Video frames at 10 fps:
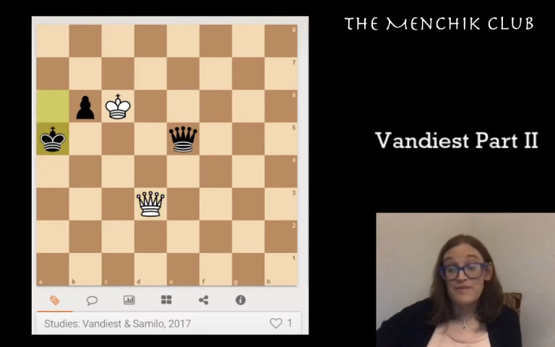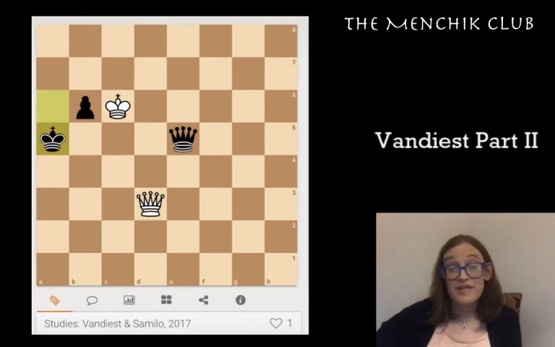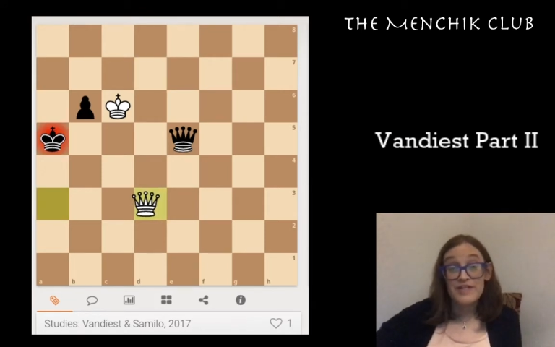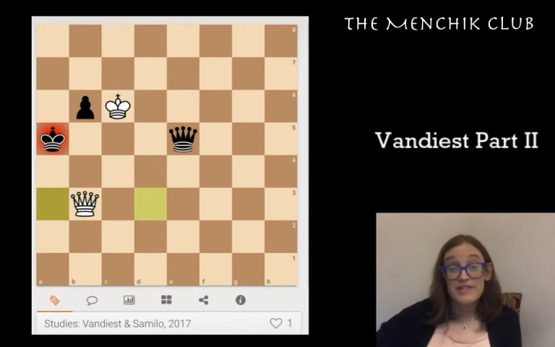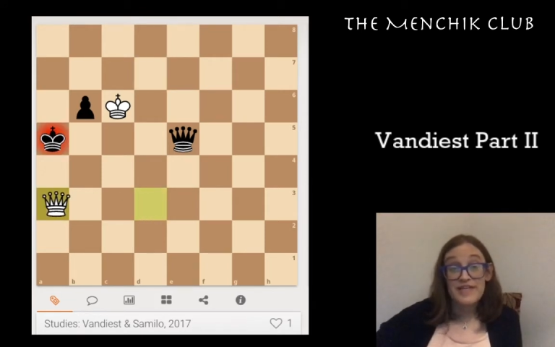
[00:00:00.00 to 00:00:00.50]

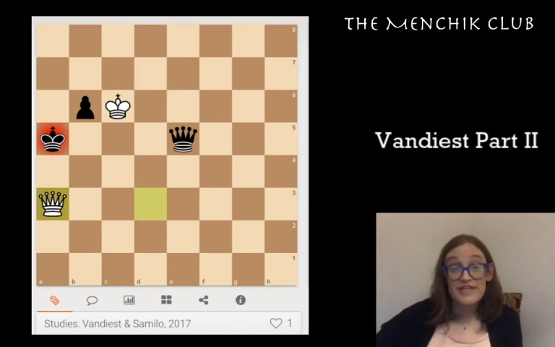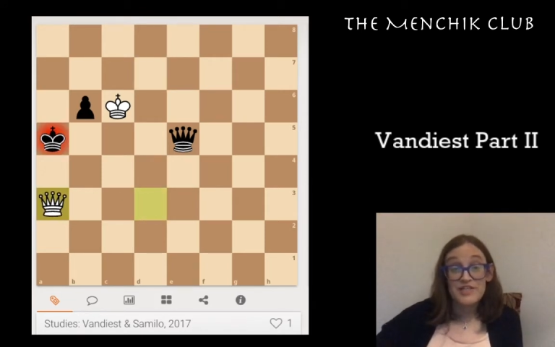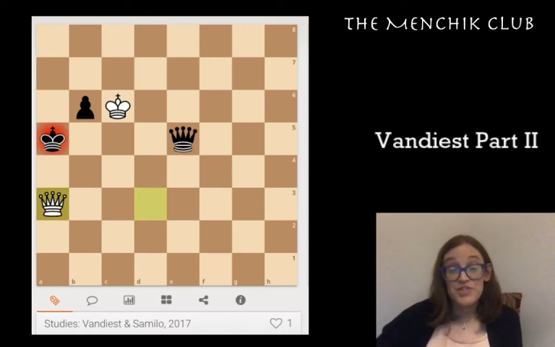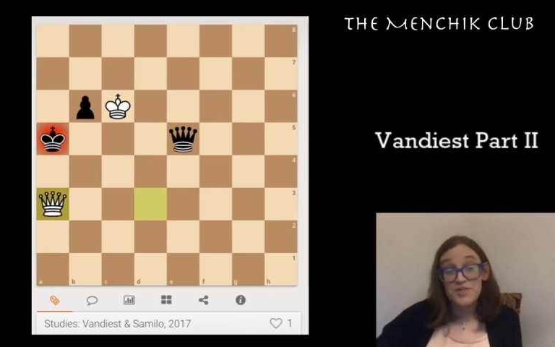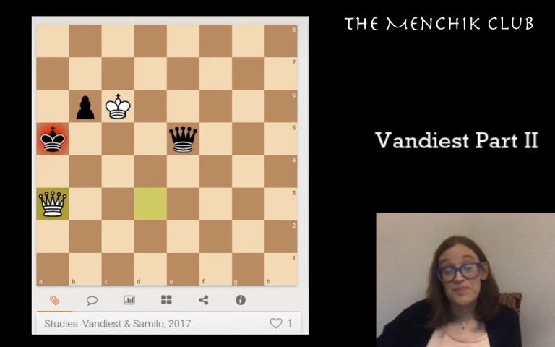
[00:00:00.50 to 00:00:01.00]
because then it's
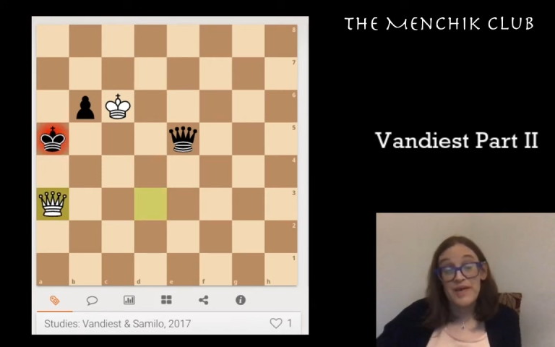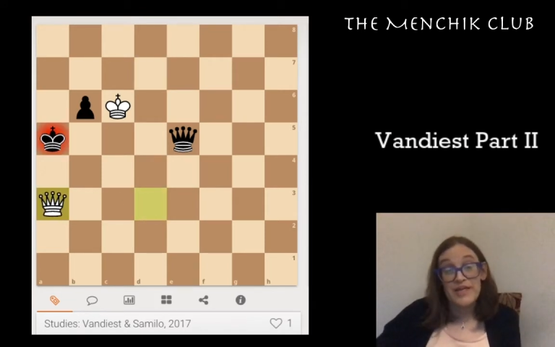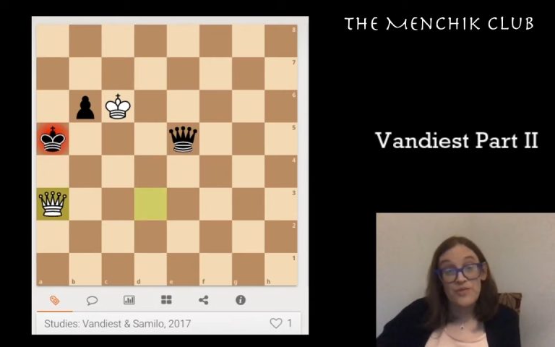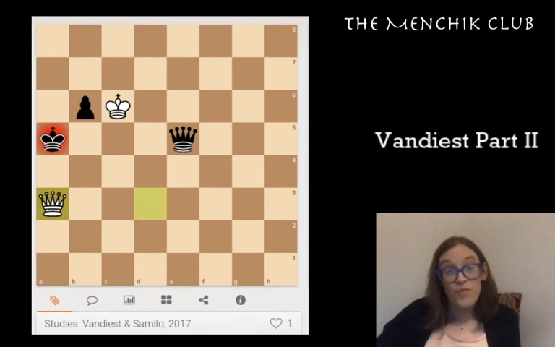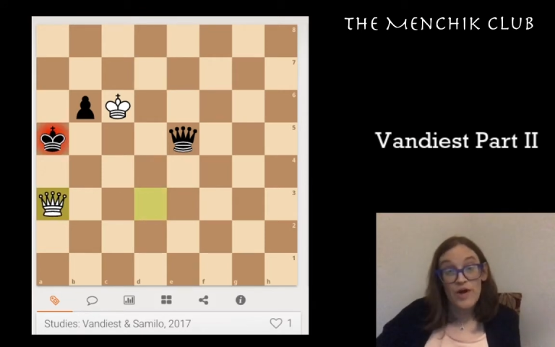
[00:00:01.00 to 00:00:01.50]
just mate
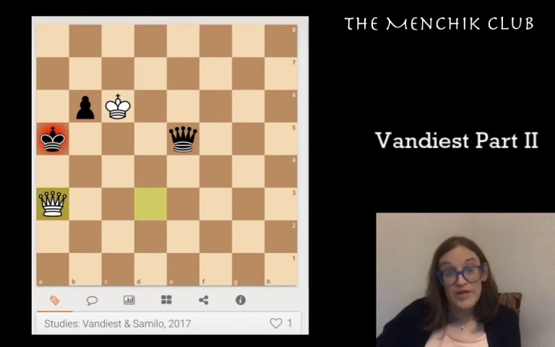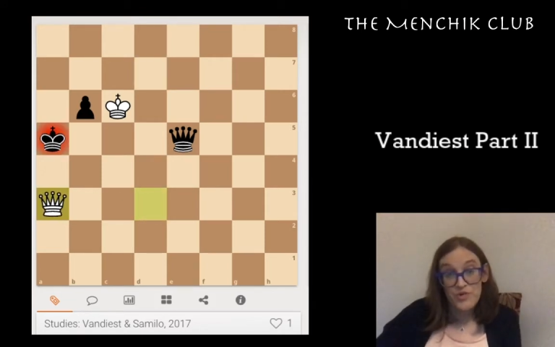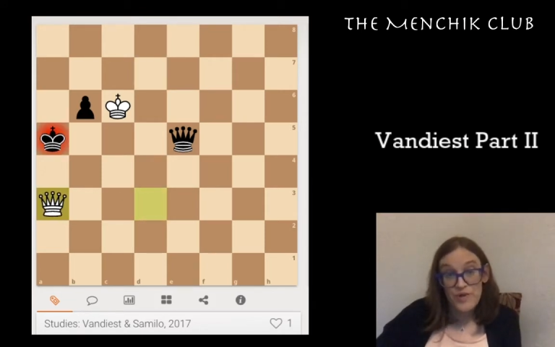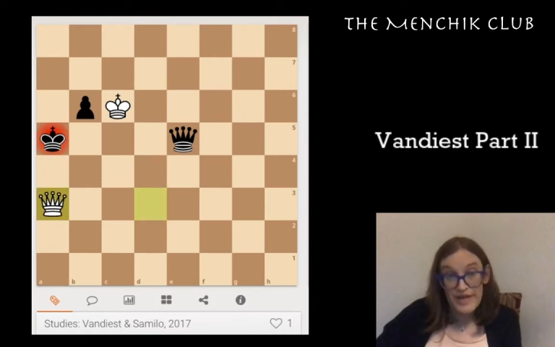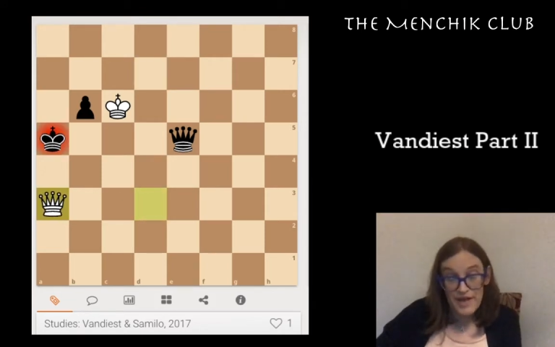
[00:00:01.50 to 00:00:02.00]
in one,
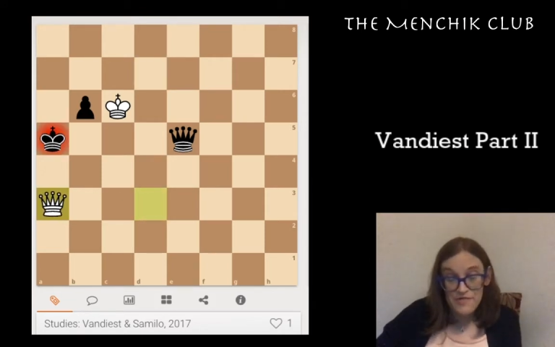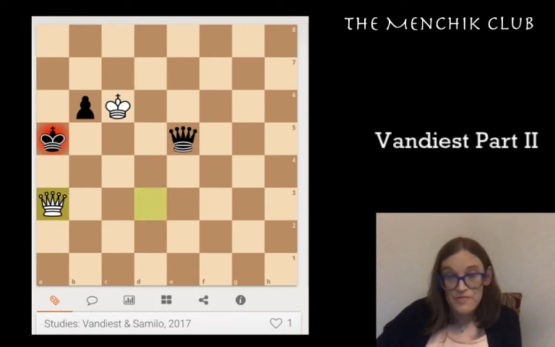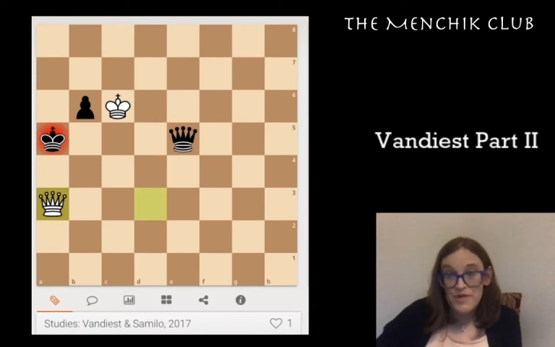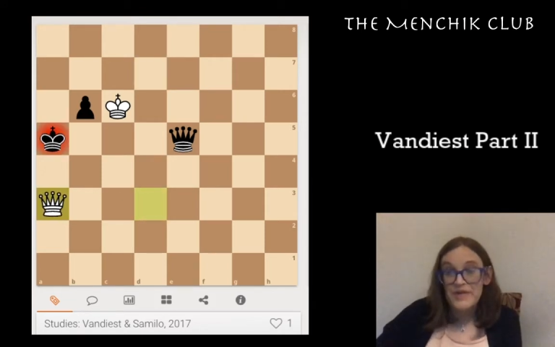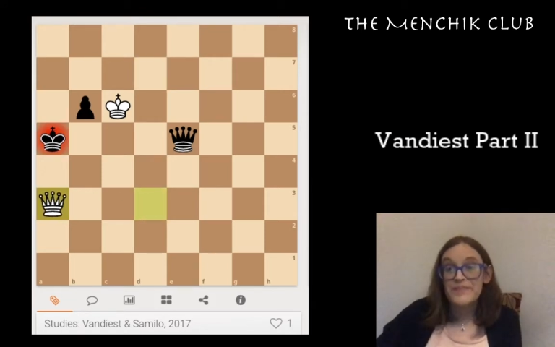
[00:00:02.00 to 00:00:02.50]
queen
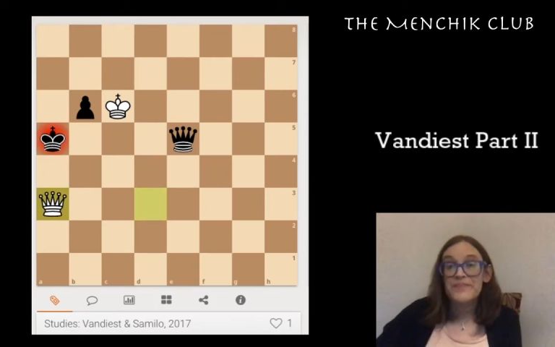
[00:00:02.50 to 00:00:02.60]
a3.